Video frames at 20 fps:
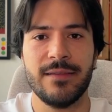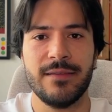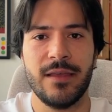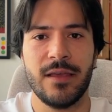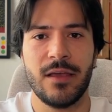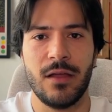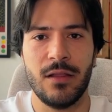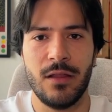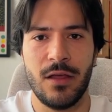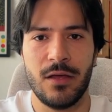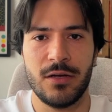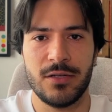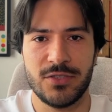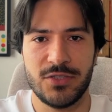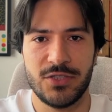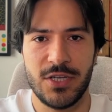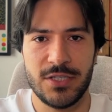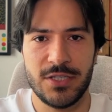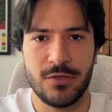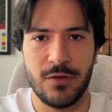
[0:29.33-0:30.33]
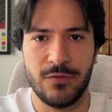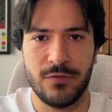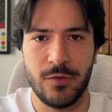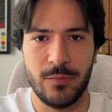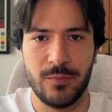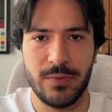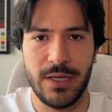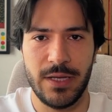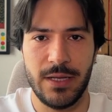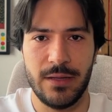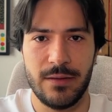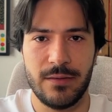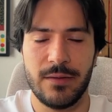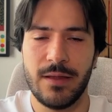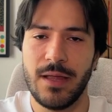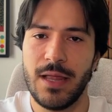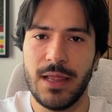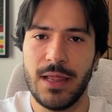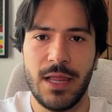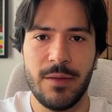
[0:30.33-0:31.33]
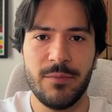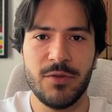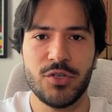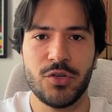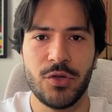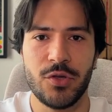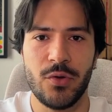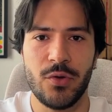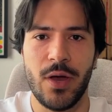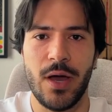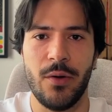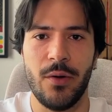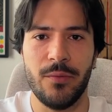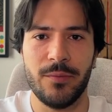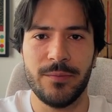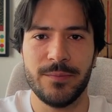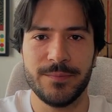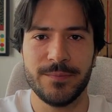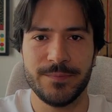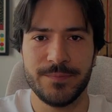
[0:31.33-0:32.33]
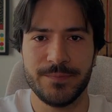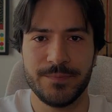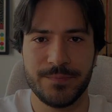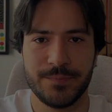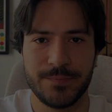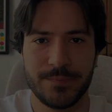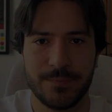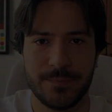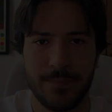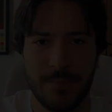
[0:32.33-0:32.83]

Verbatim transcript: AI can take a lot of stress off your plate. Let me show you how.